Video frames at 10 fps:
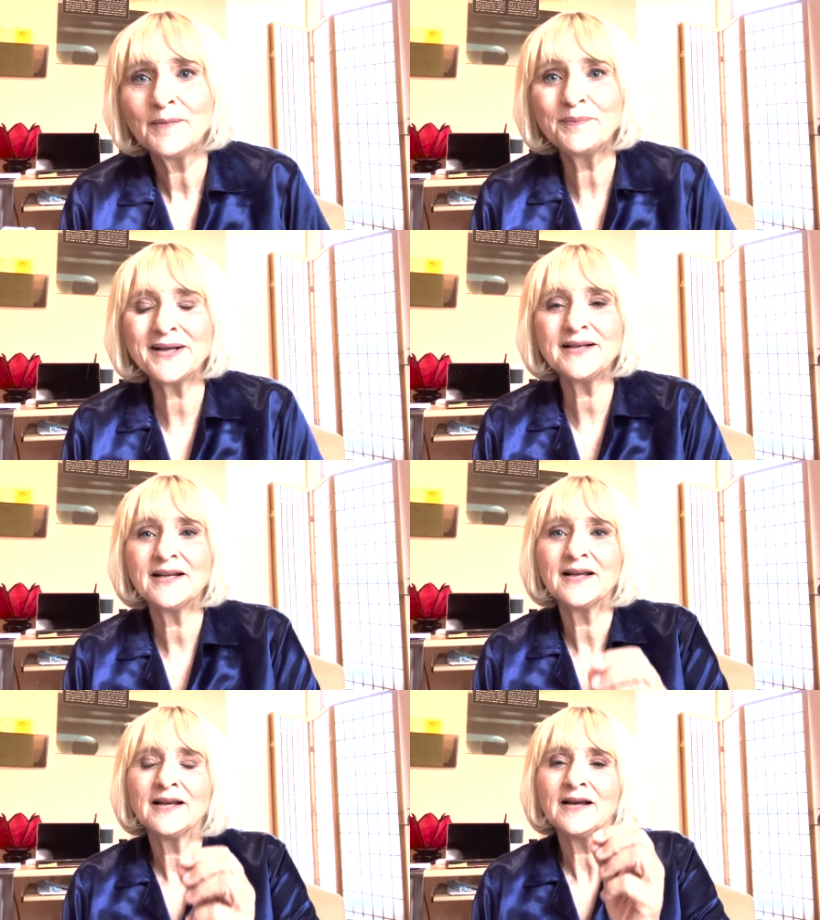but
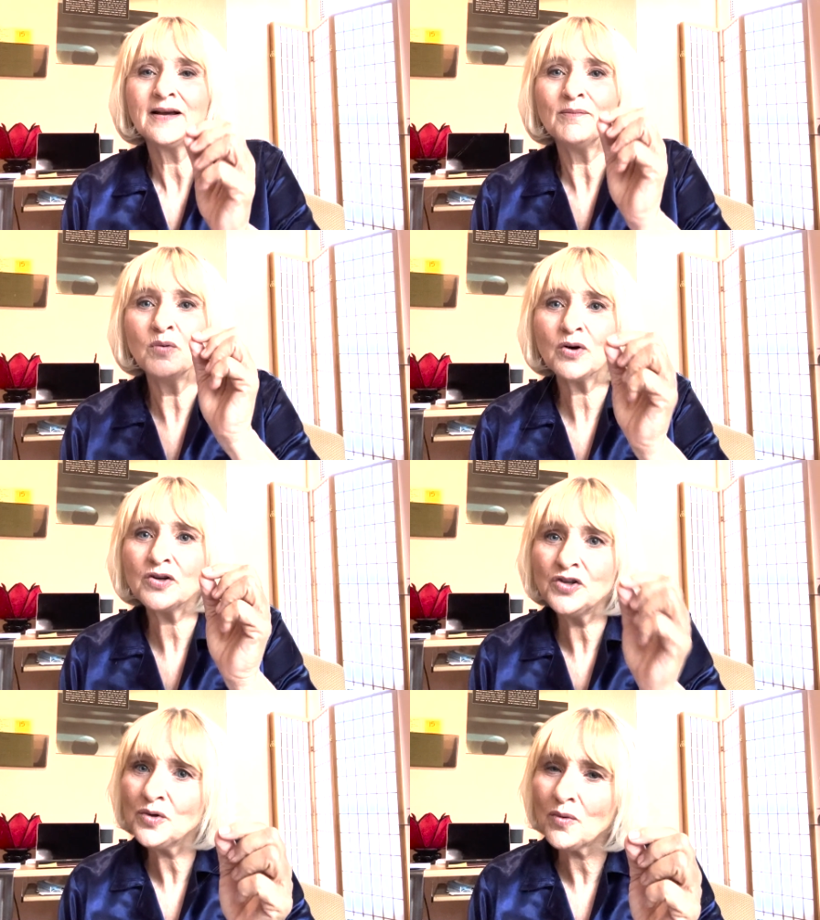more
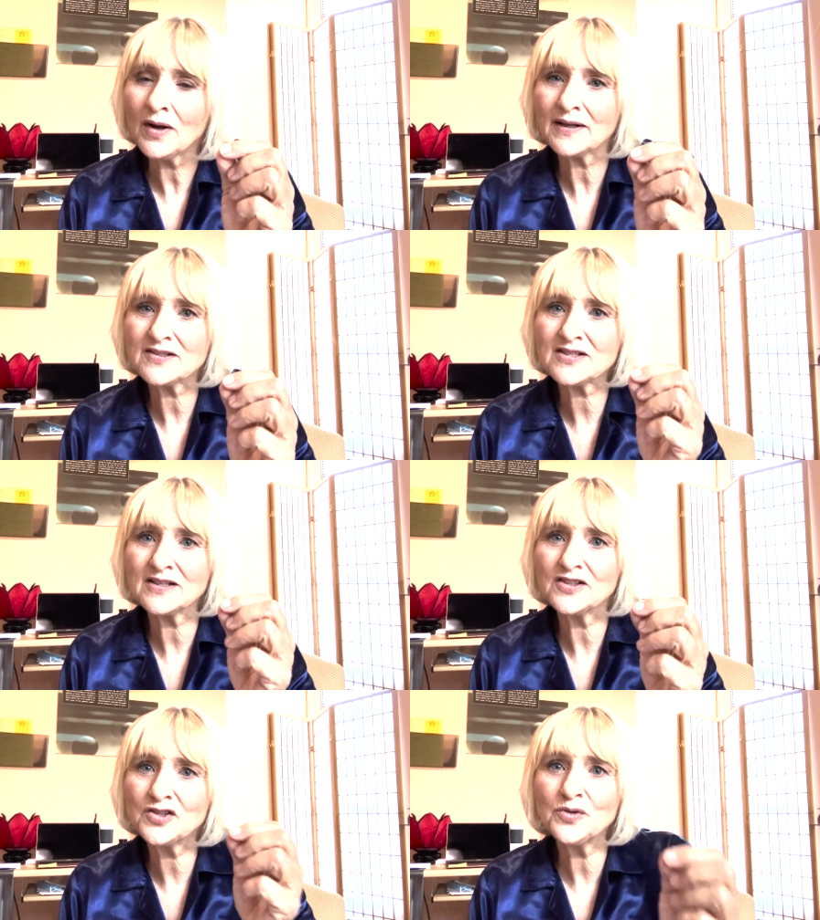nuance
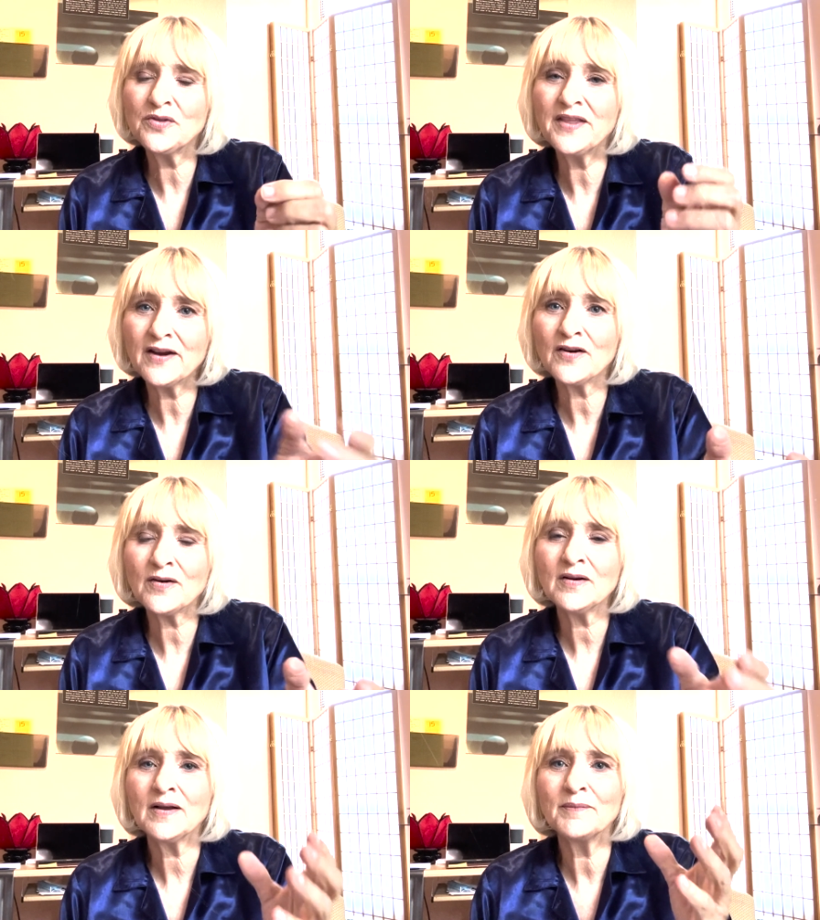to
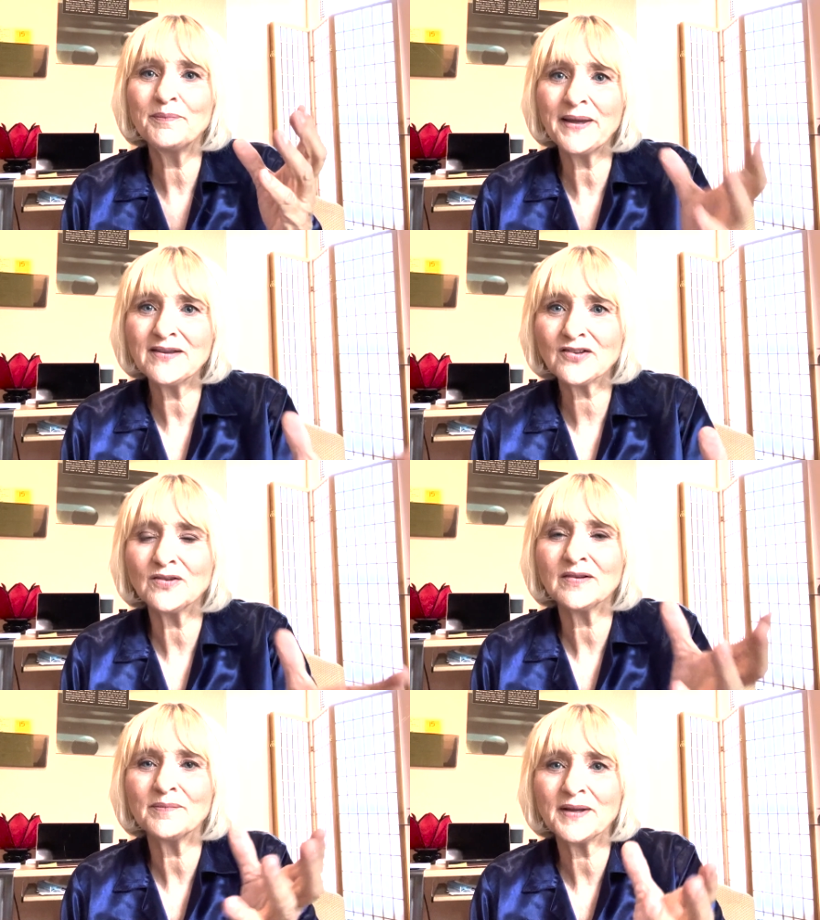their
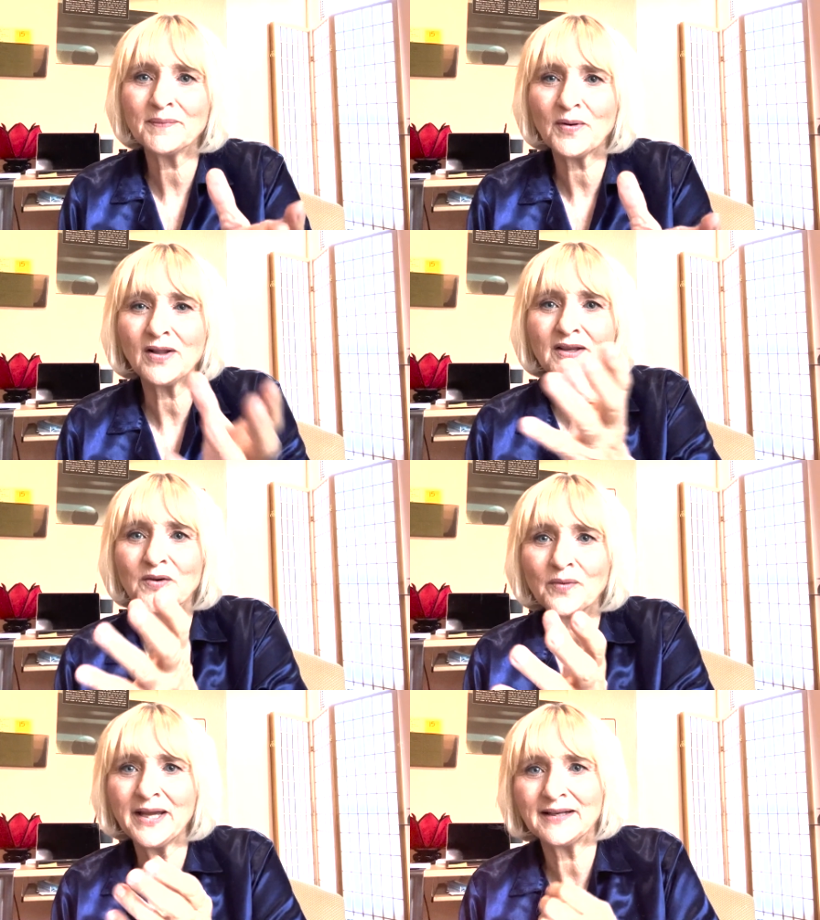basal metabolic
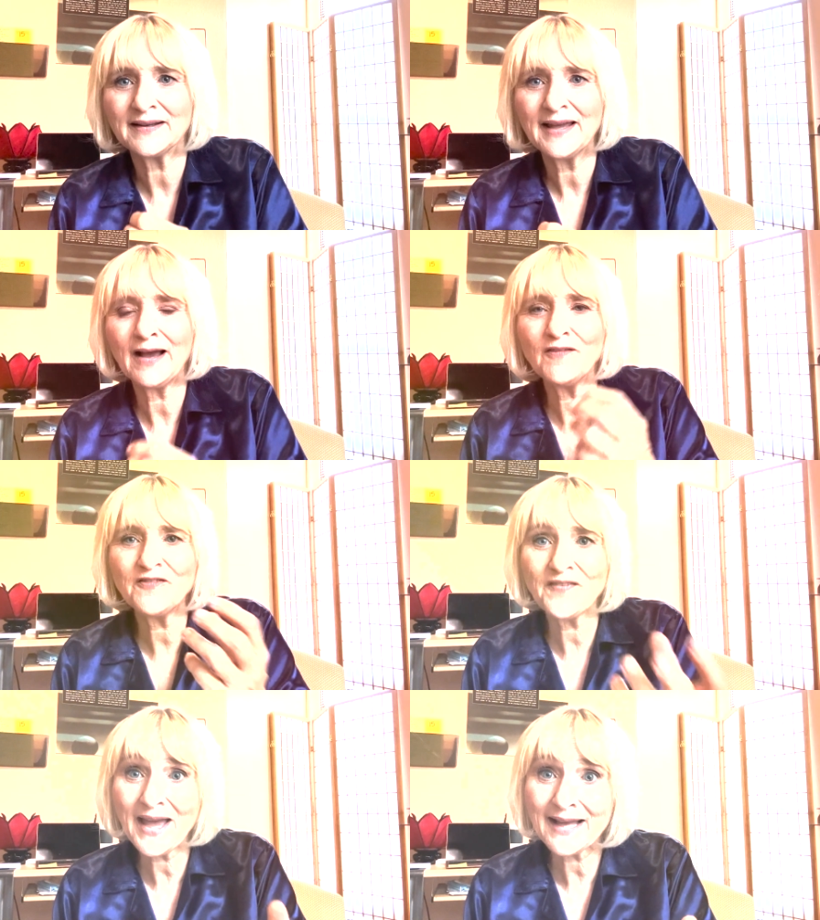rate, how
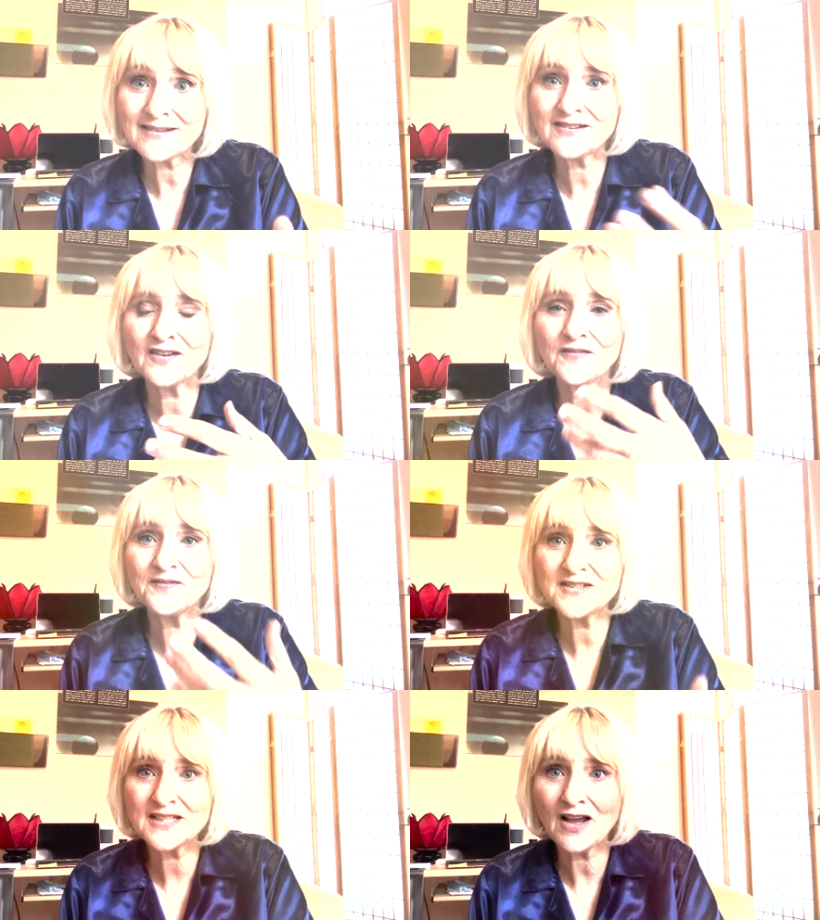fast their
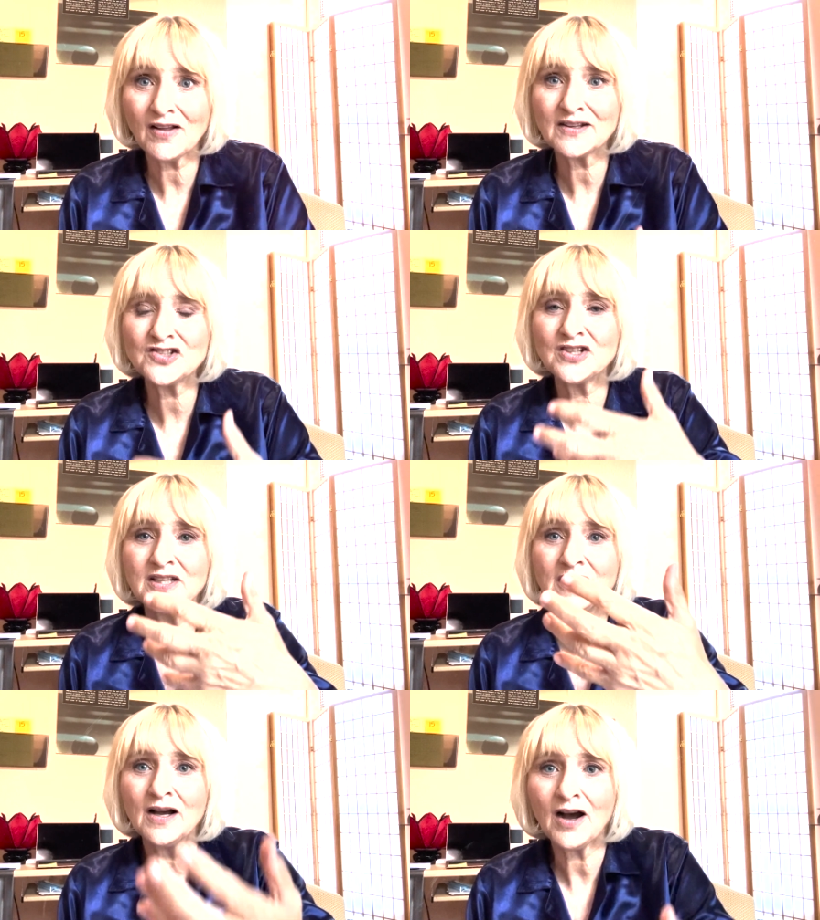
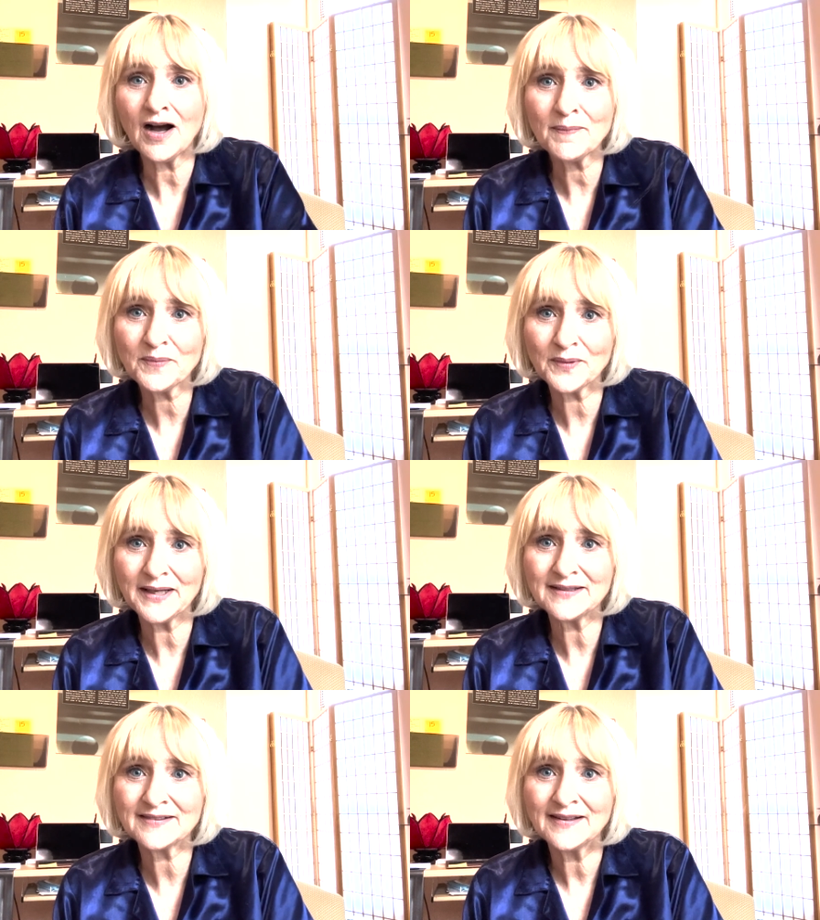physiology
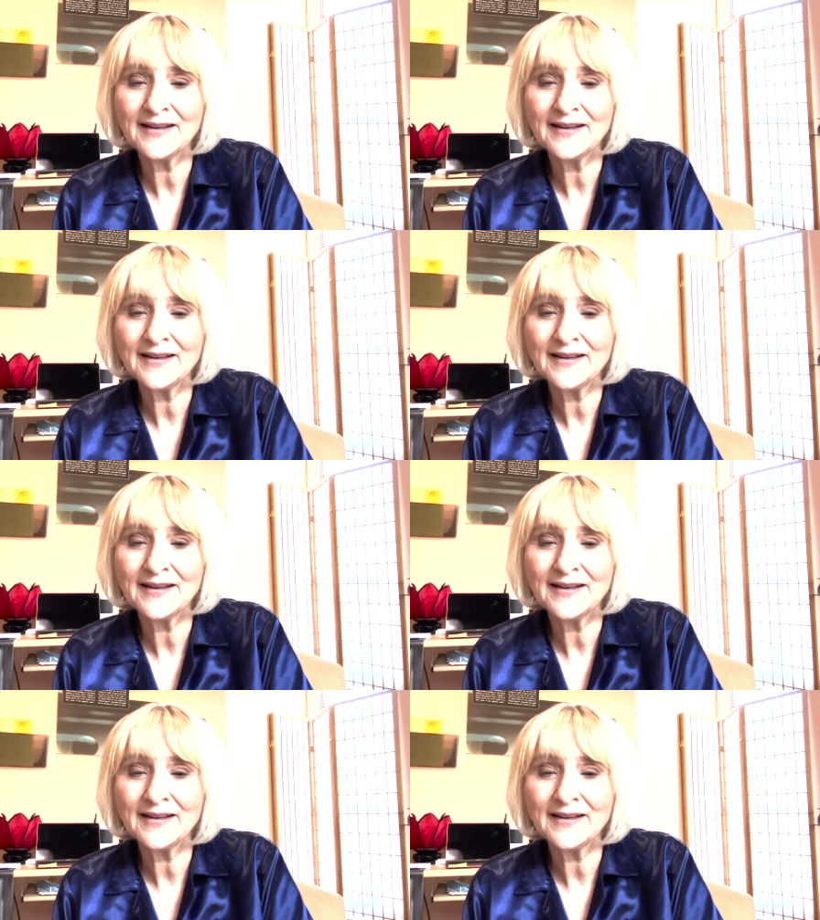operates.